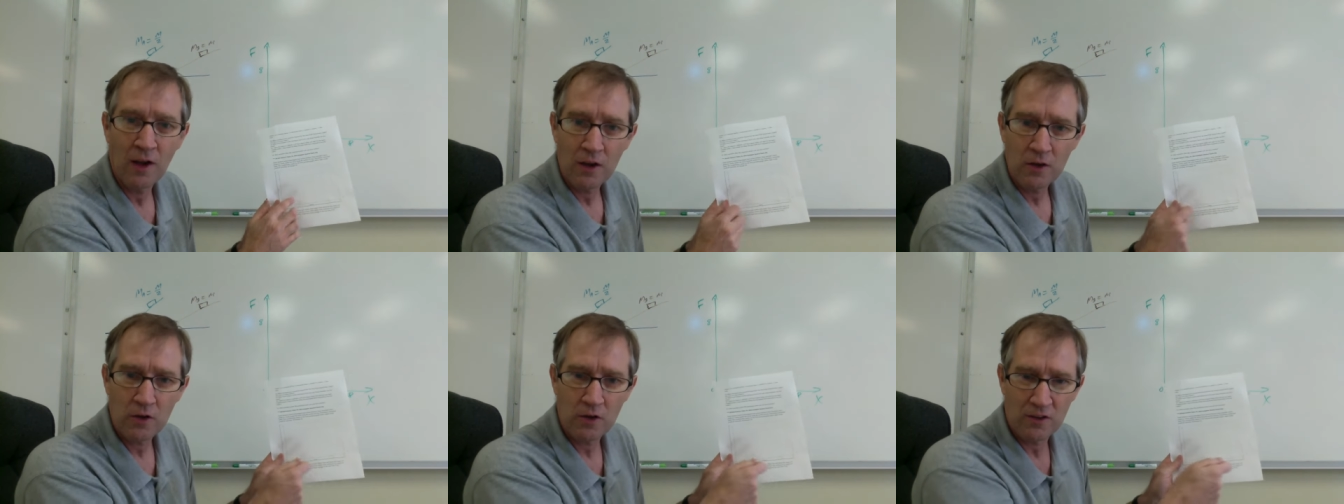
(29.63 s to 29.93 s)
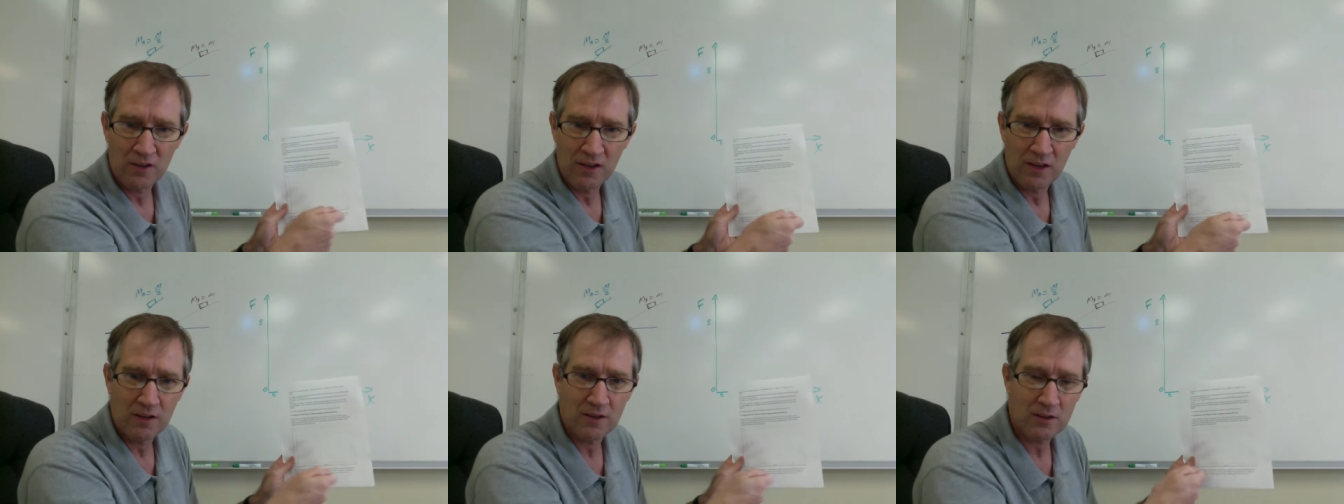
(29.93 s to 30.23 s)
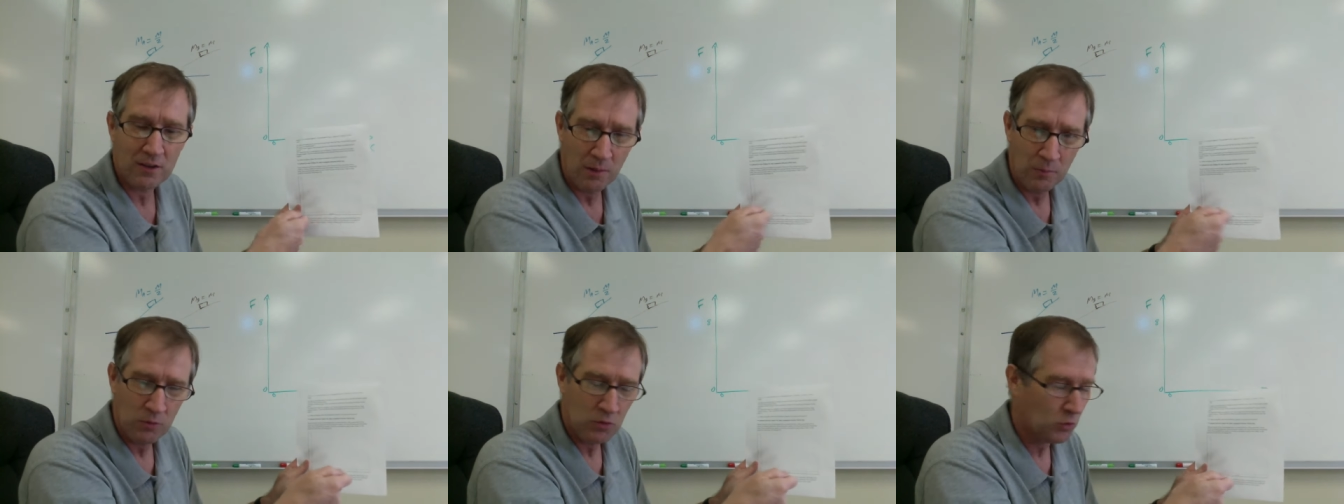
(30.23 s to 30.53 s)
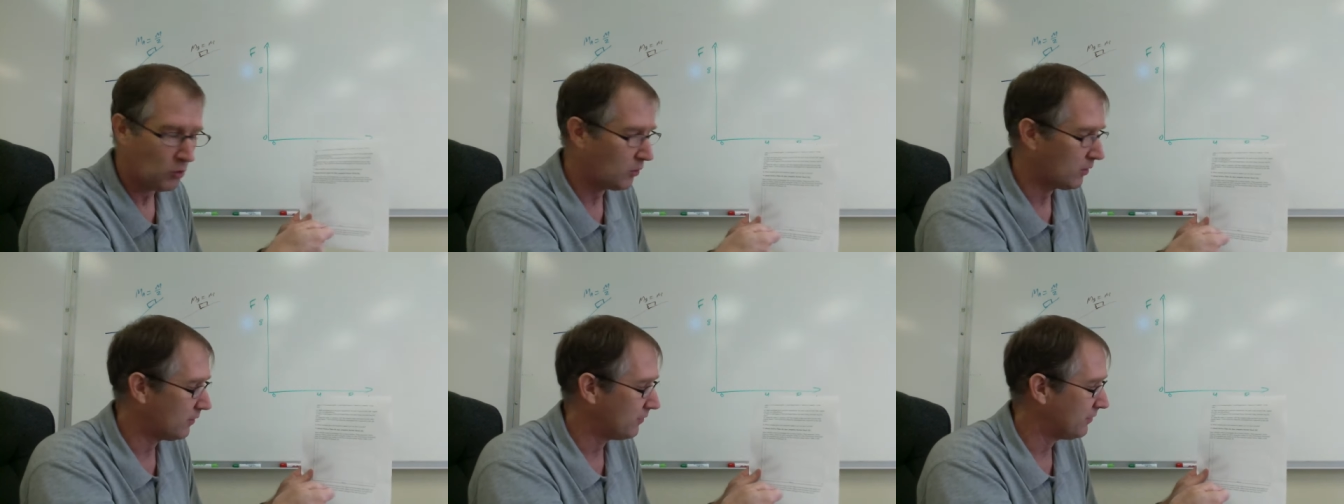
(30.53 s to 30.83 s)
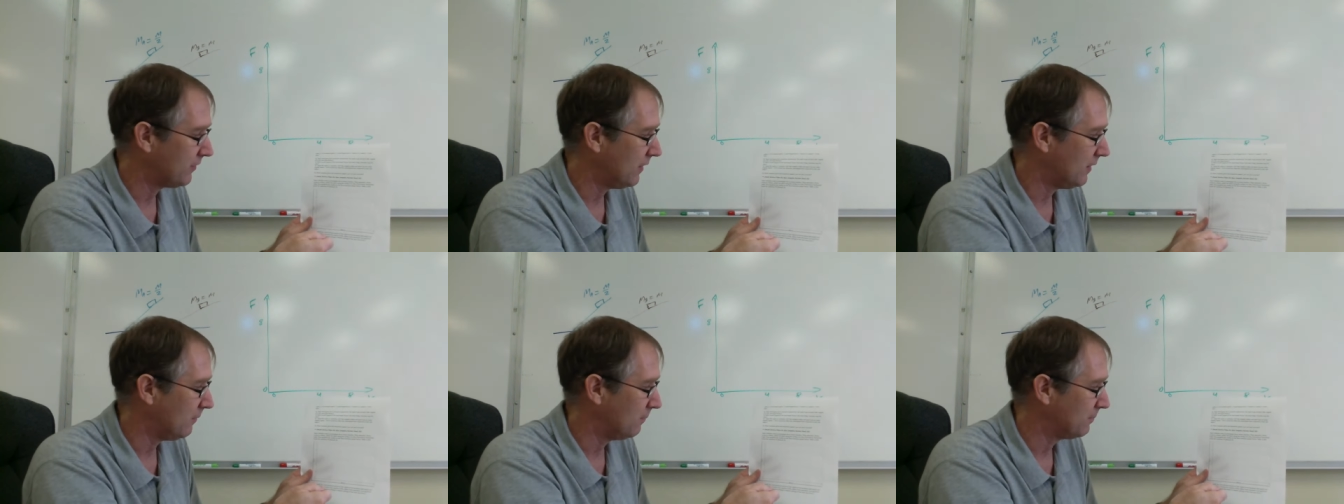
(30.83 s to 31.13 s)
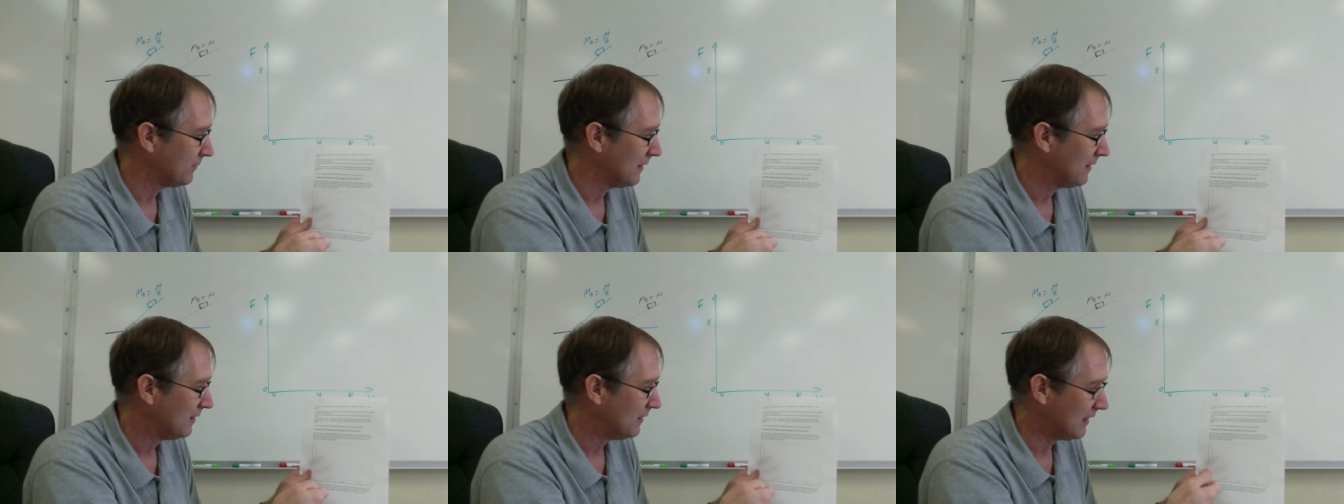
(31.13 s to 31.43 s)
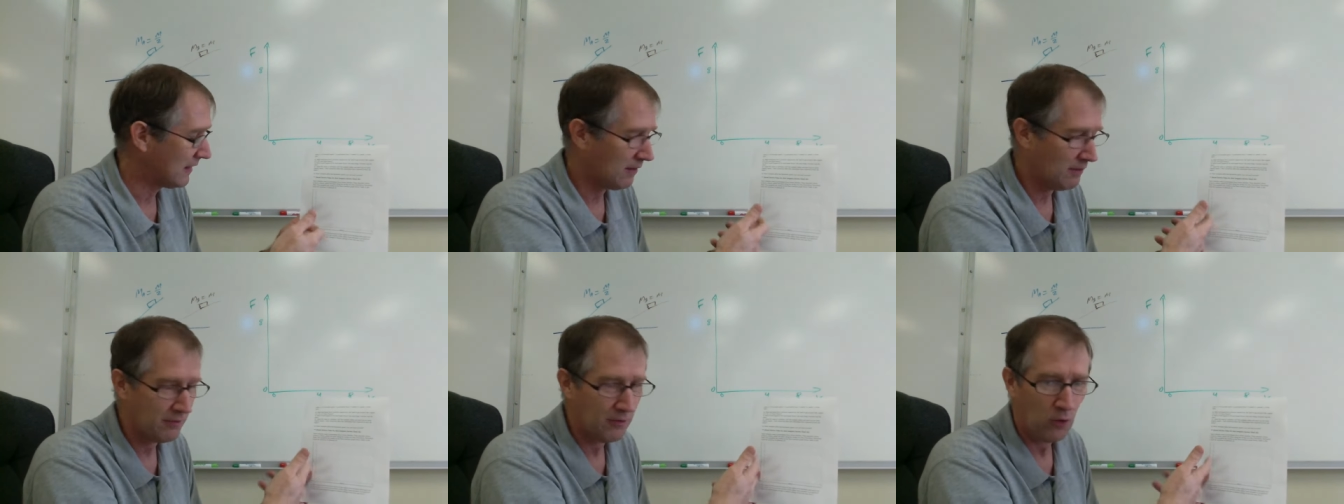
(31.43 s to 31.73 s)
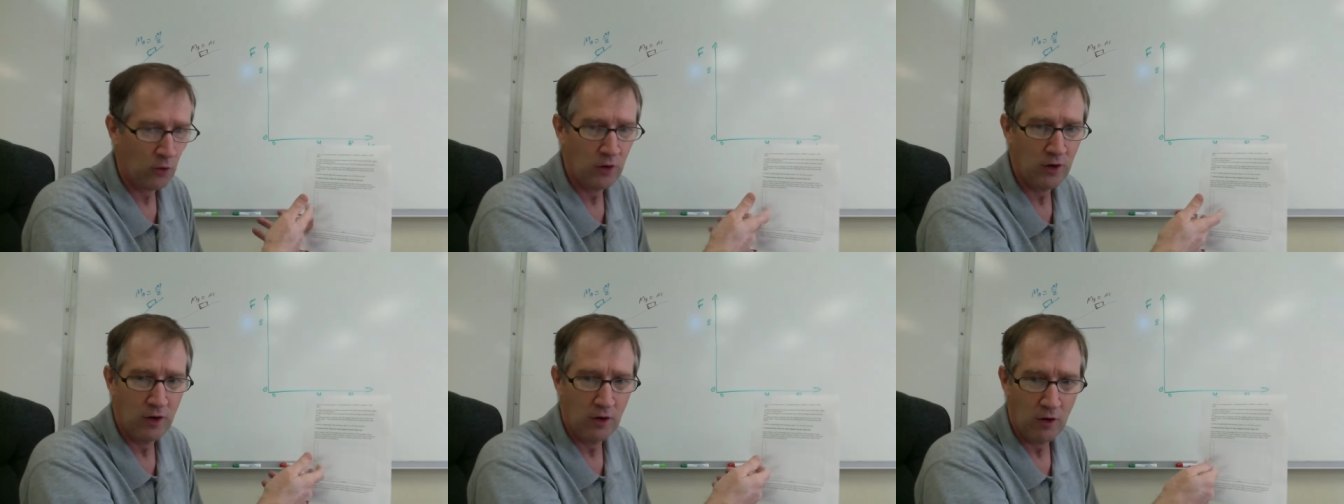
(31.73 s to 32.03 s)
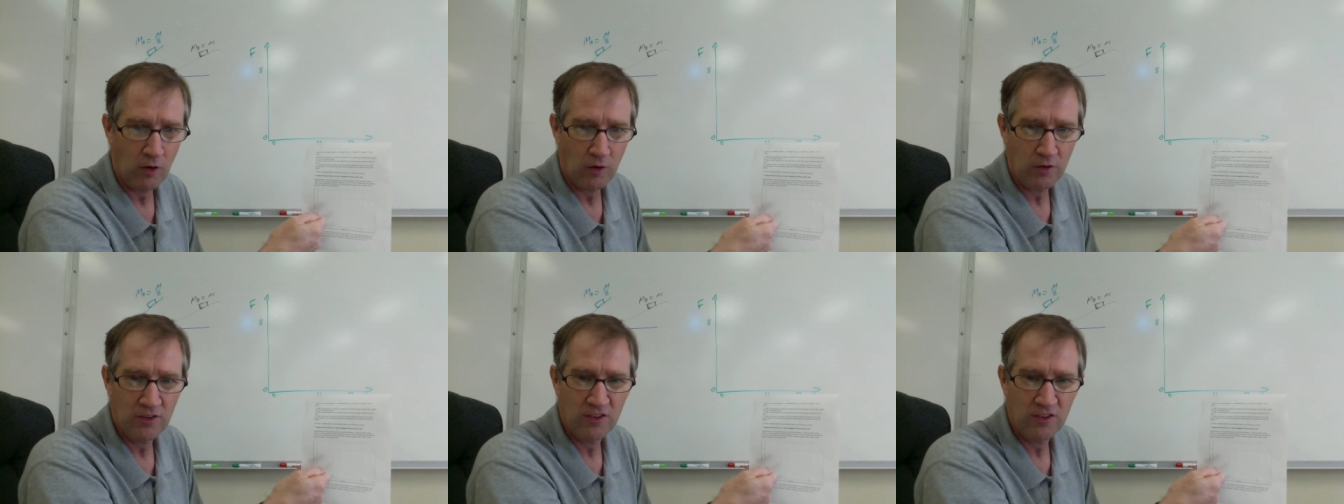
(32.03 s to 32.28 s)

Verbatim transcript: you'd need some sort of um, like a vernier